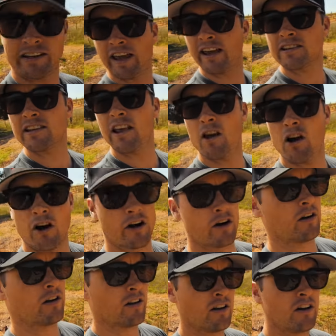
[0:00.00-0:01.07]

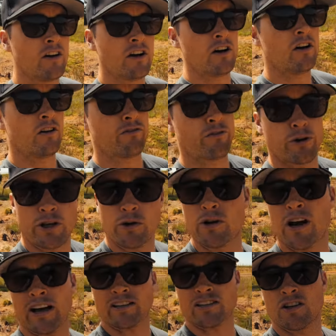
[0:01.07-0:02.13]
DSLR for you
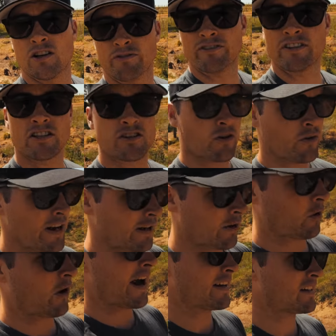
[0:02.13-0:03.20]
guys. So if the screen
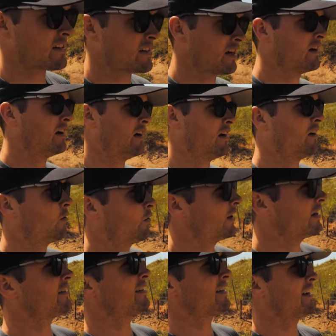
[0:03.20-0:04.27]
cracks or
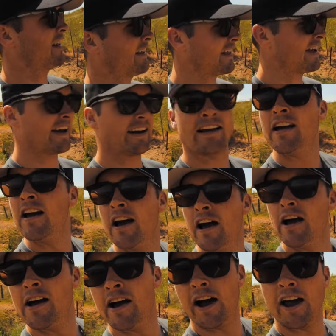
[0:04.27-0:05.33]
anything like that,
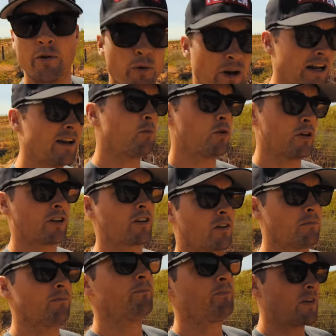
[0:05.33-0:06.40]
I really would
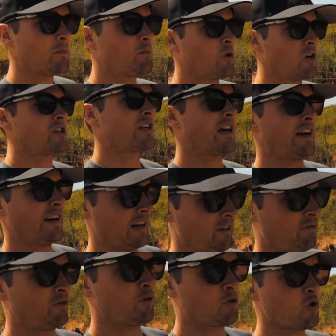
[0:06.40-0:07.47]
appreciate it
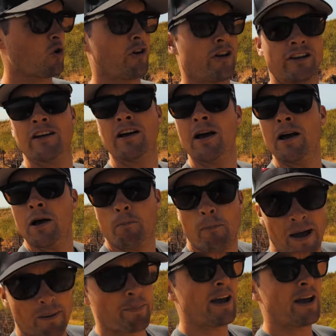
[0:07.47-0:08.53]
if you joined my